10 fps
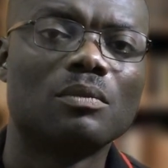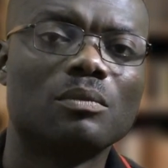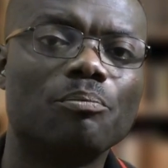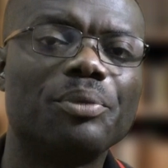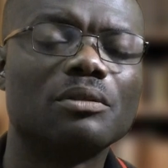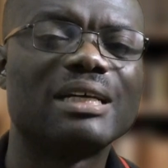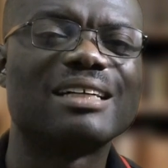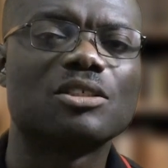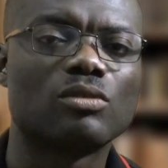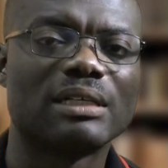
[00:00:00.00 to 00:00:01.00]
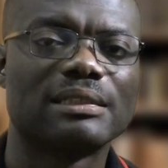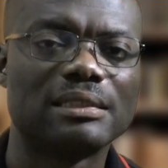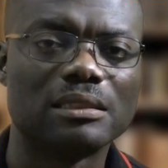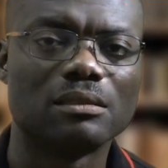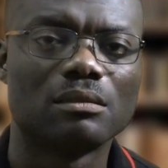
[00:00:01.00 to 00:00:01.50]
build a
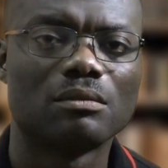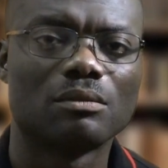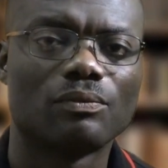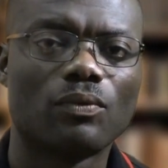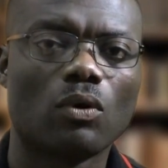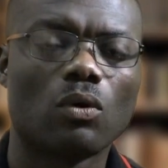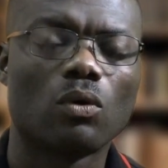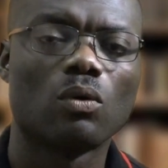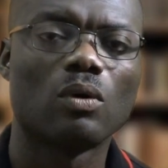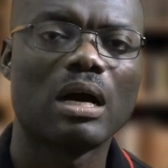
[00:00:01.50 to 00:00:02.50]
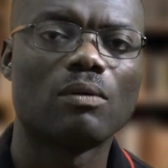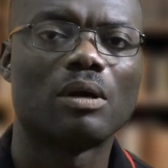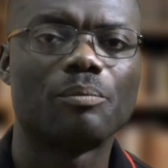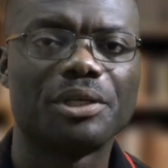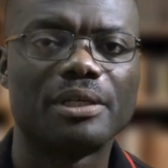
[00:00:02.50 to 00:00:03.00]
strategy for our
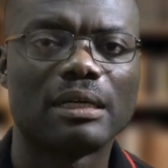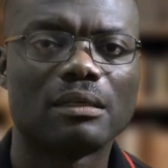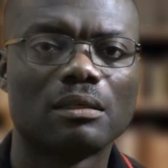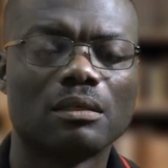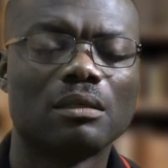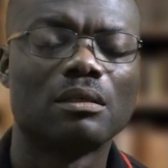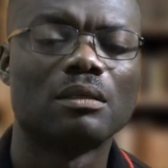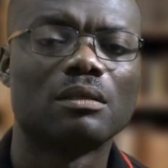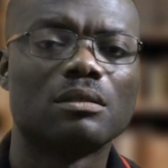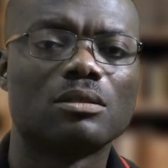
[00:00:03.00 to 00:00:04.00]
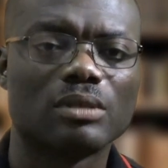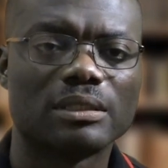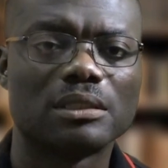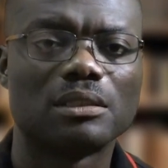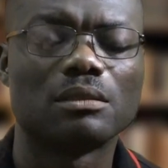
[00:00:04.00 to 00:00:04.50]
media
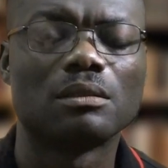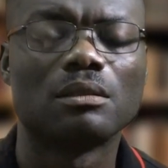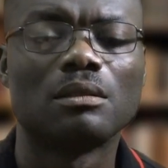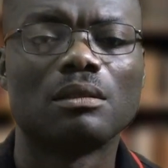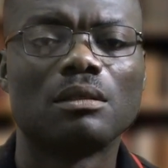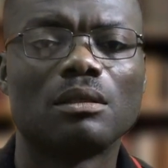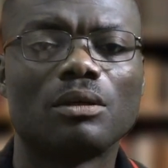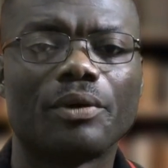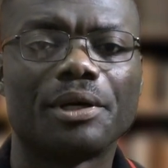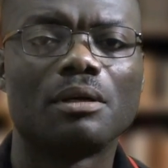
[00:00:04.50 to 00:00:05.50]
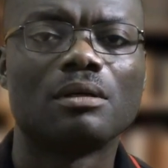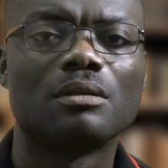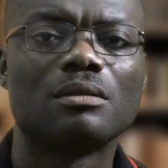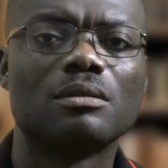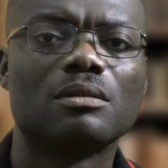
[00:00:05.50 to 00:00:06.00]
strategy. Great.
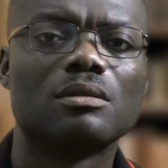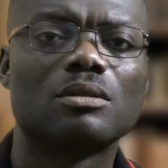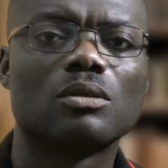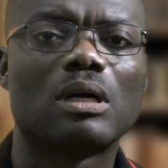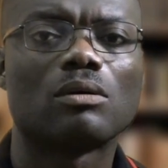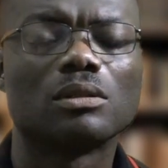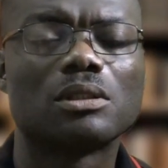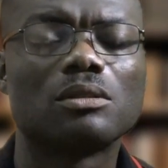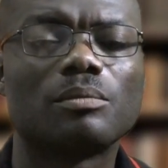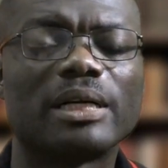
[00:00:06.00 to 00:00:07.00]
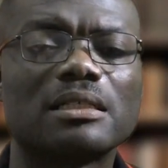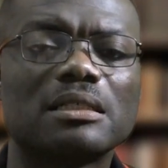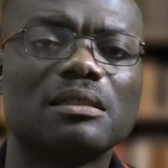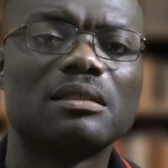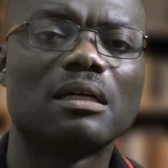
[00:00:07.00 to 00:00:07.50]
So I'll continue by
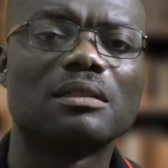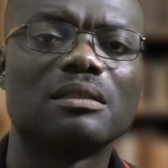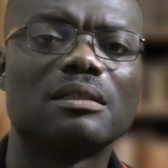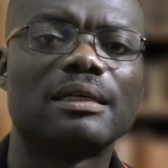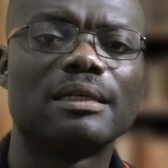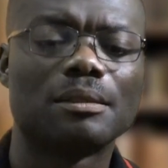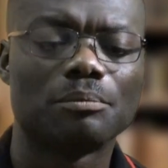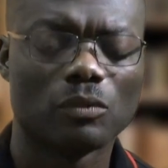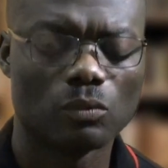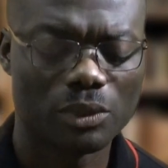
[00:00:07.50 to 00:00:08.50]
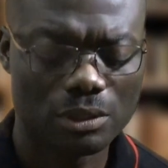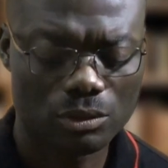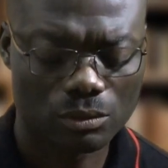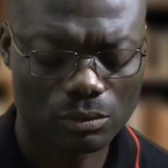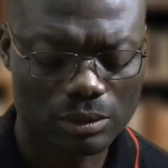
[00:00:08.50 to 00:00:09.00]
saying that we need
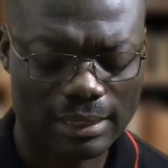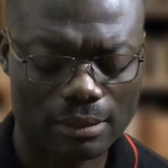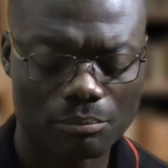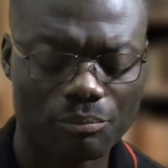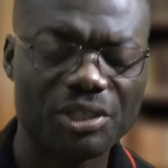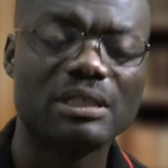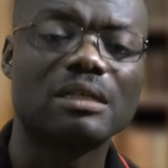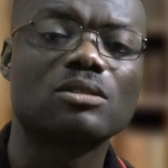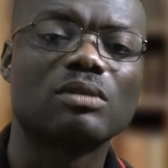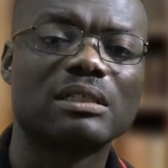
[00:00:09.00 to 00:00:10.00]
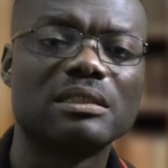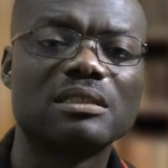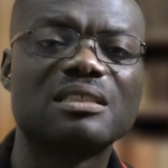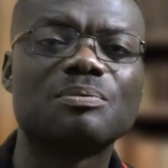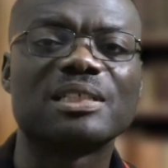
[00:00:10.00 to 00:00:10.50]
to look at media strategy
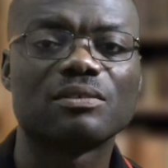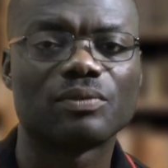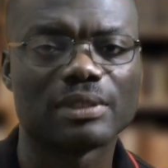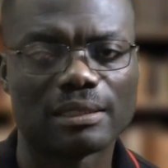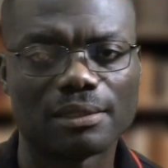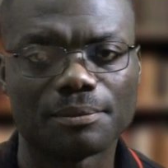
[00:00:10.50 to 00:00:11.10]
specifically.